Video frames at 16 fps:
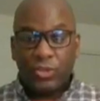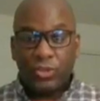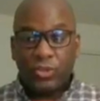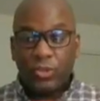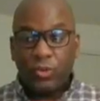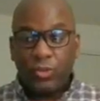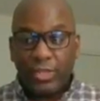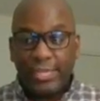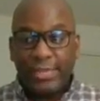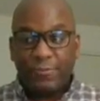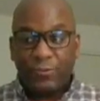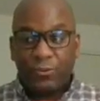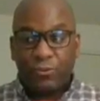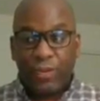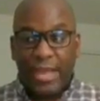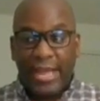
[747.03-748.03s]
You
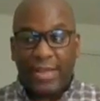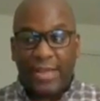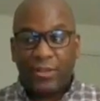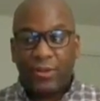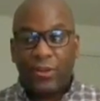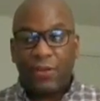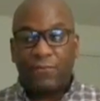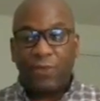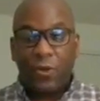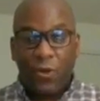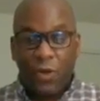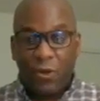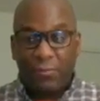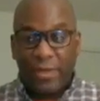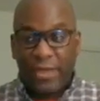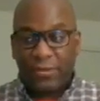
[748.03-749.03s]
keep track of
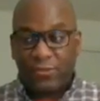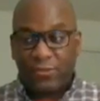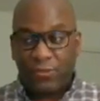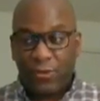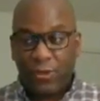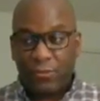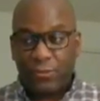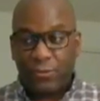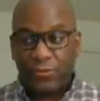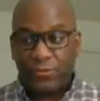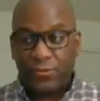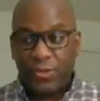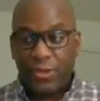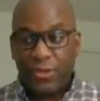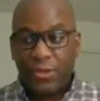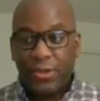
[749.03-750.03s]
all my
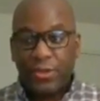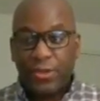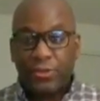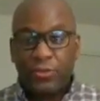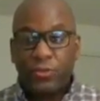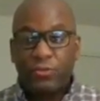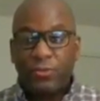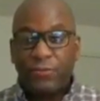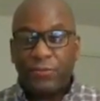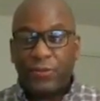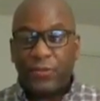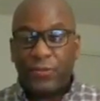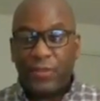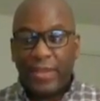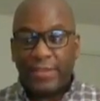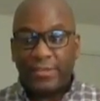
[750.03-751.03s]
sorrows. You have
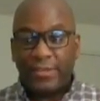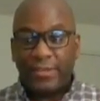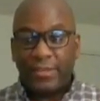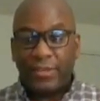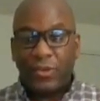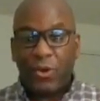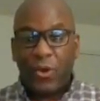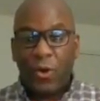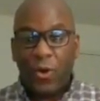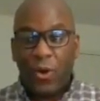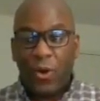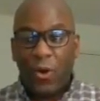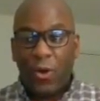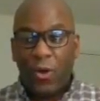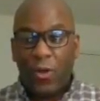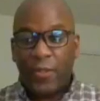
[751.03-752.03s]
collected
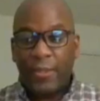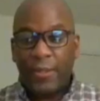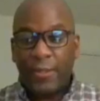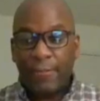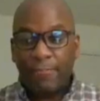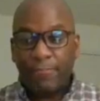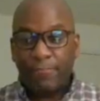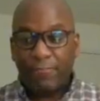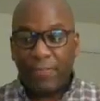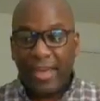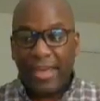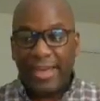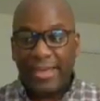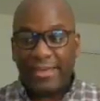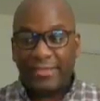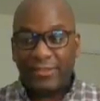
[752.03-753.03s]
all
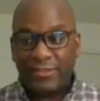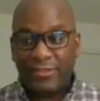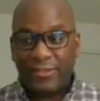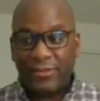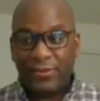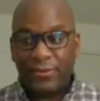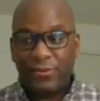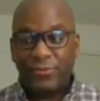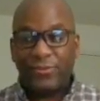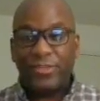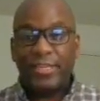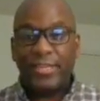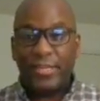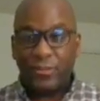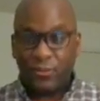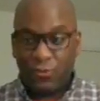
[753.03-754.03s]
my tears
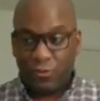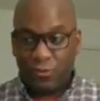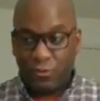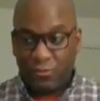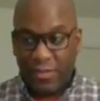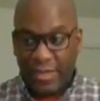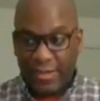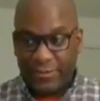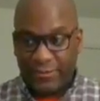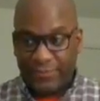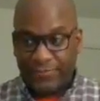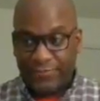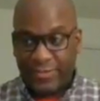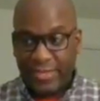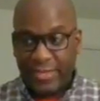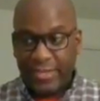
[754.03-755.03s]
in your
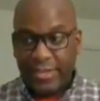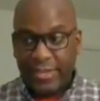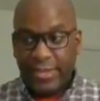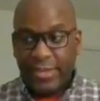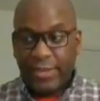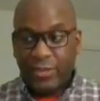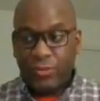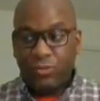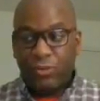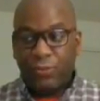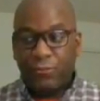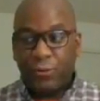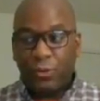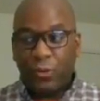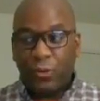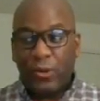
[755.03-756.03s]
bottle. You
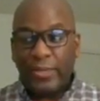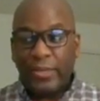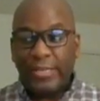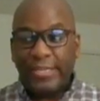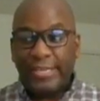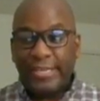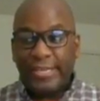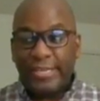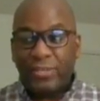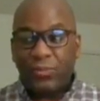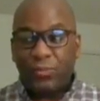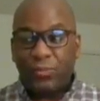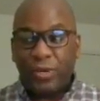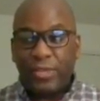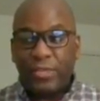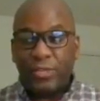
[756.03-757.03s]
have recorded
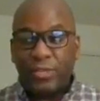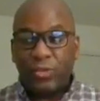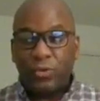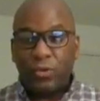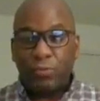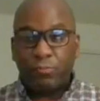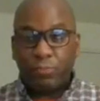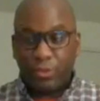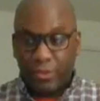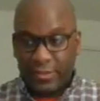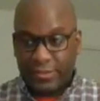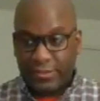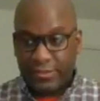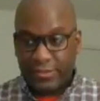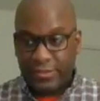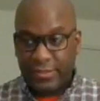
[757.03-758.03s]
each one in your
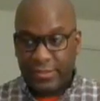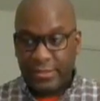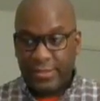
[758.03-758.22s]
book.